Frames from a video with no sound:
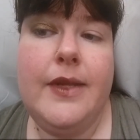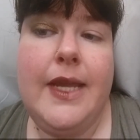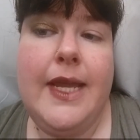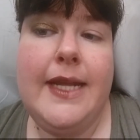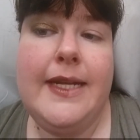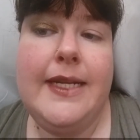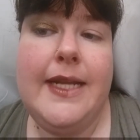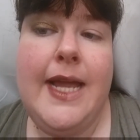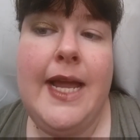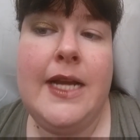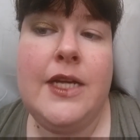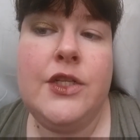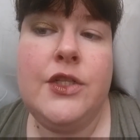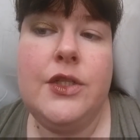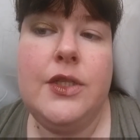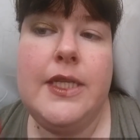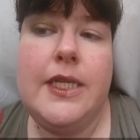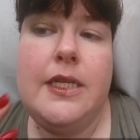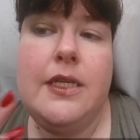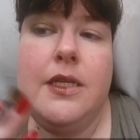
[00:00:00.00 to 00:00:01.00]
And it
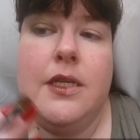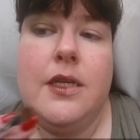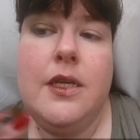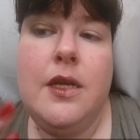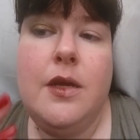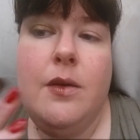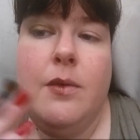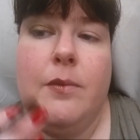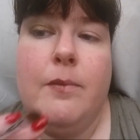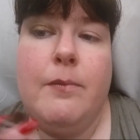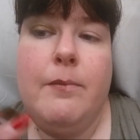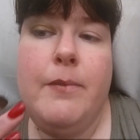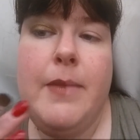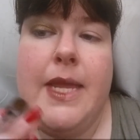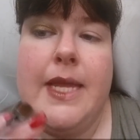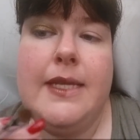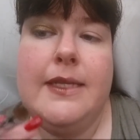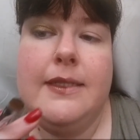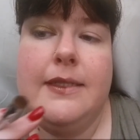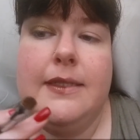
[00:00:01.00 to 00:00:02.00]
actually
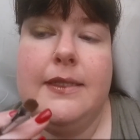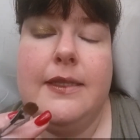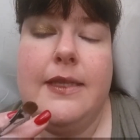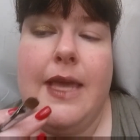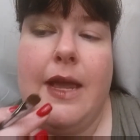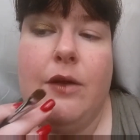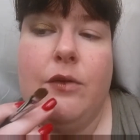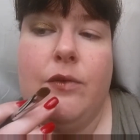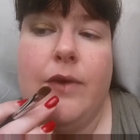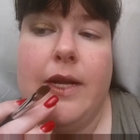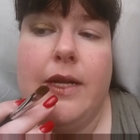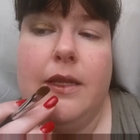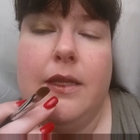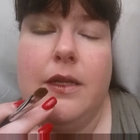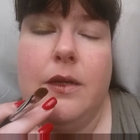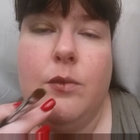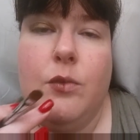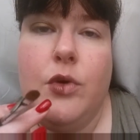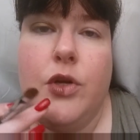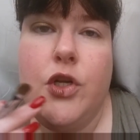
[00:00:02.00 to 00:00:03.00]
makes that red a
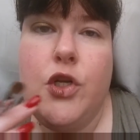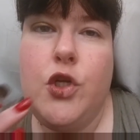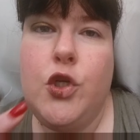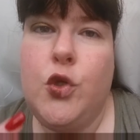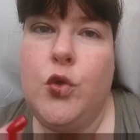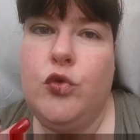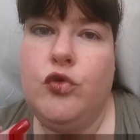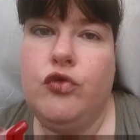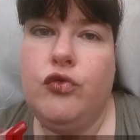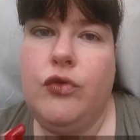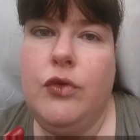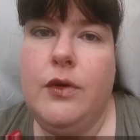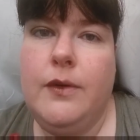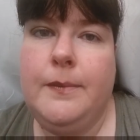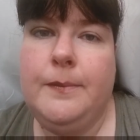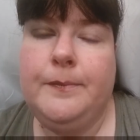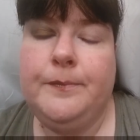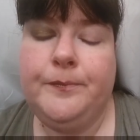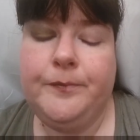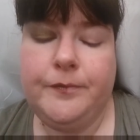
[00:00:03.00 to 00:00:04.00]
little more neutral,
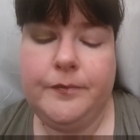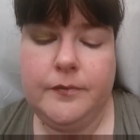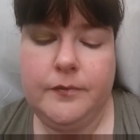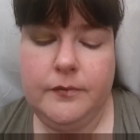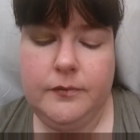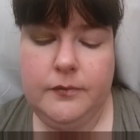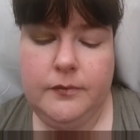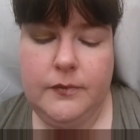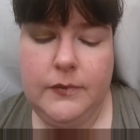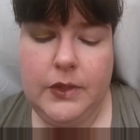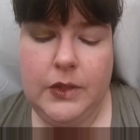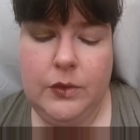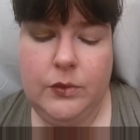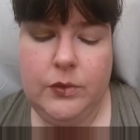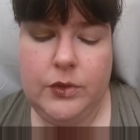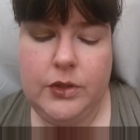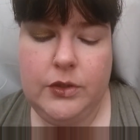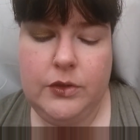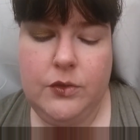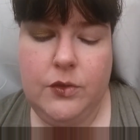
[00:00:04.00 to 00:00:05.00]

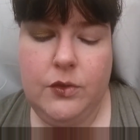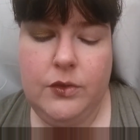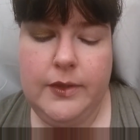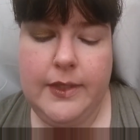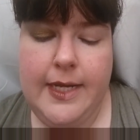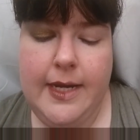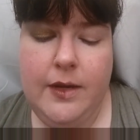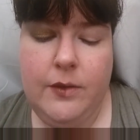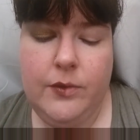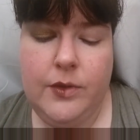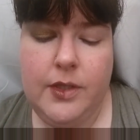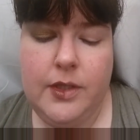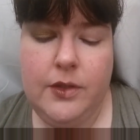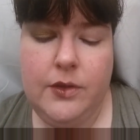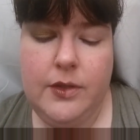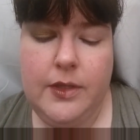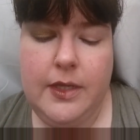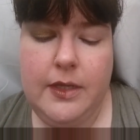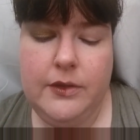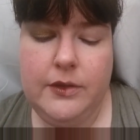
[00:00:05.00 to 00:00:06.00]
which is cool. Now we're going to
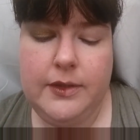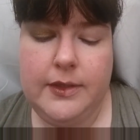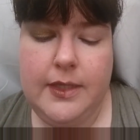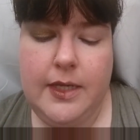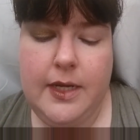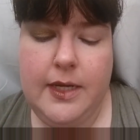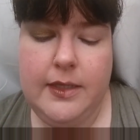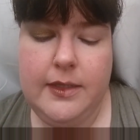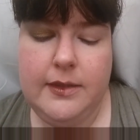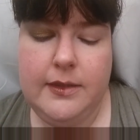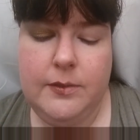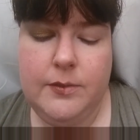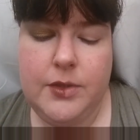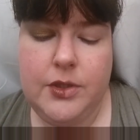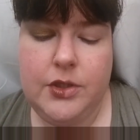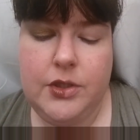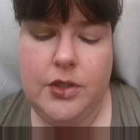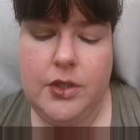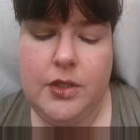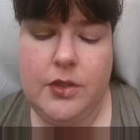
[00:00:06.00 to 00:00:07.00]
go to the other side because I'm
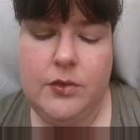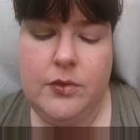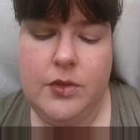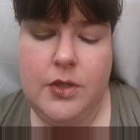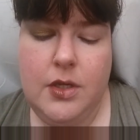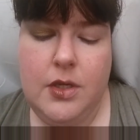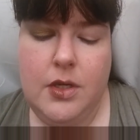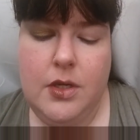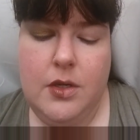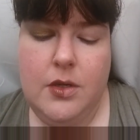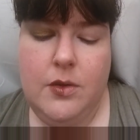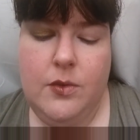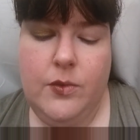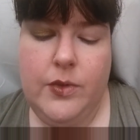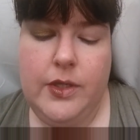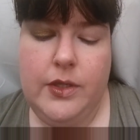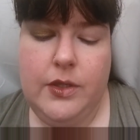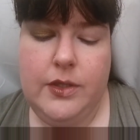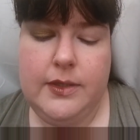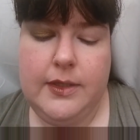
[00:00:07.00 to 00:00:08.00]
going to show you
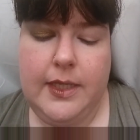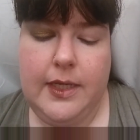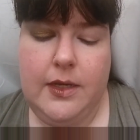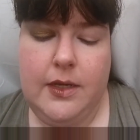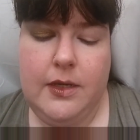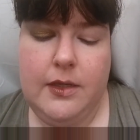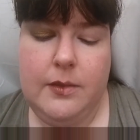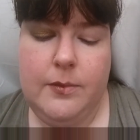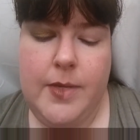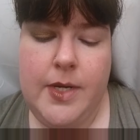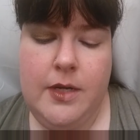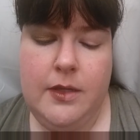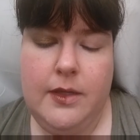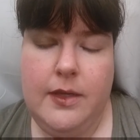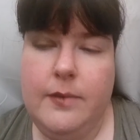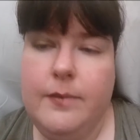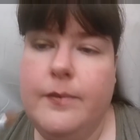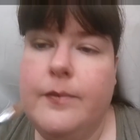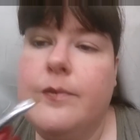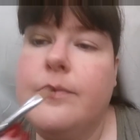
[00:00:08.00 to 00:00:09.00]
what it looks like on a bare
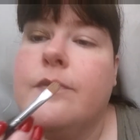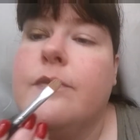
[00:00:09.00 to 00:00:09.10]
lip.